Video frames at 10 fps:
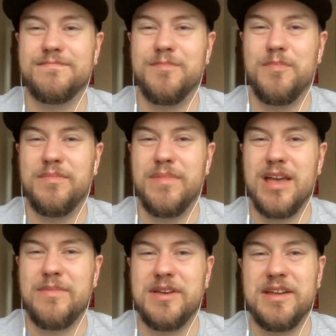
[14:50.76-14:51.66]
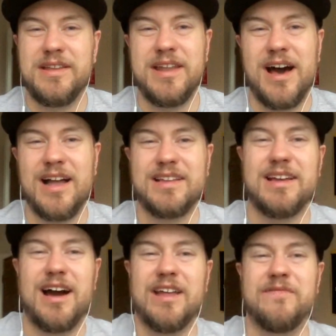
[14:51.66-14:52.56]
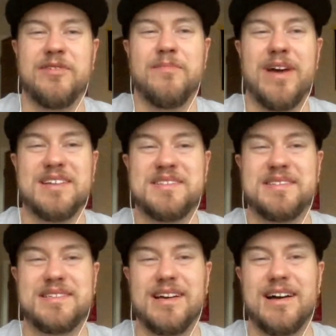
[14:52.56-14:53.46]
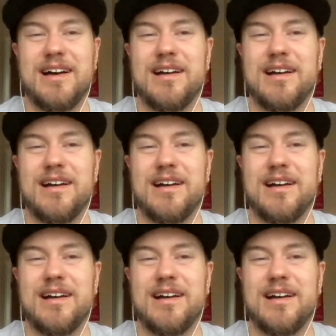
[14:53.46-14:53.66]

Maybe not kind of the best